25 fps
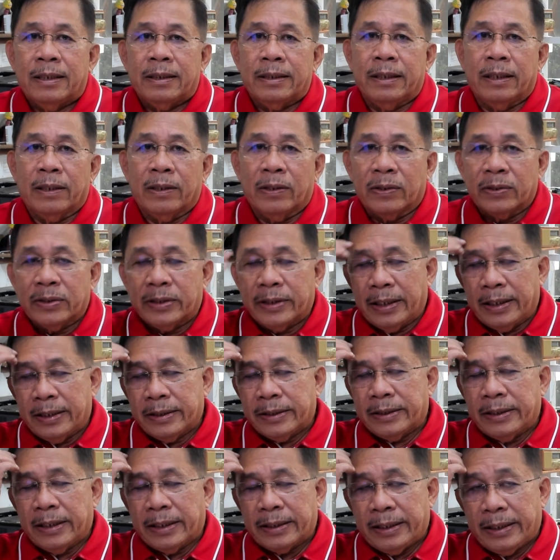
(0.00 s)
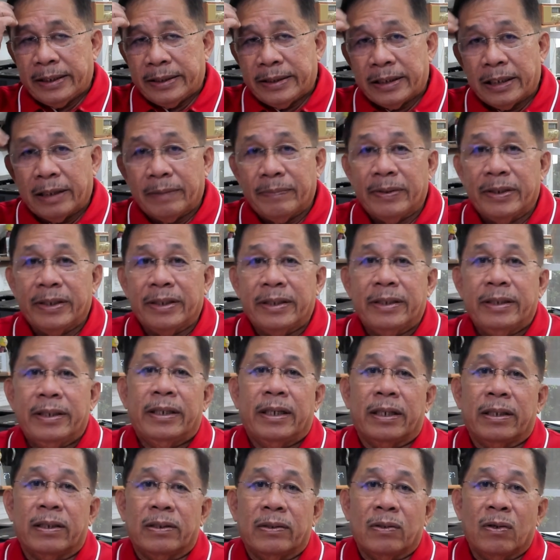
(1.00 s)
The law says that it shall be
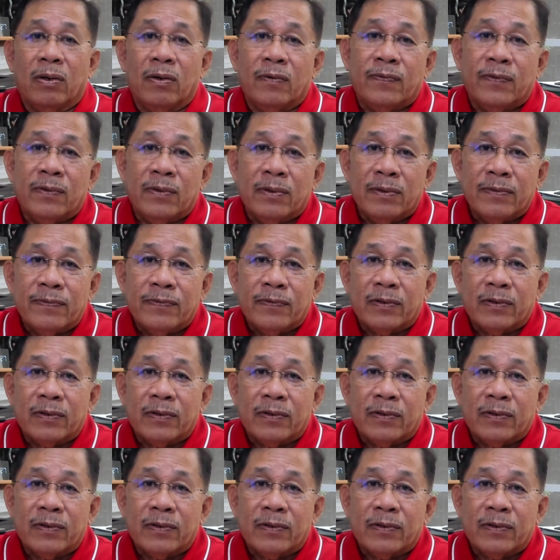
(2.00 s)
unlawful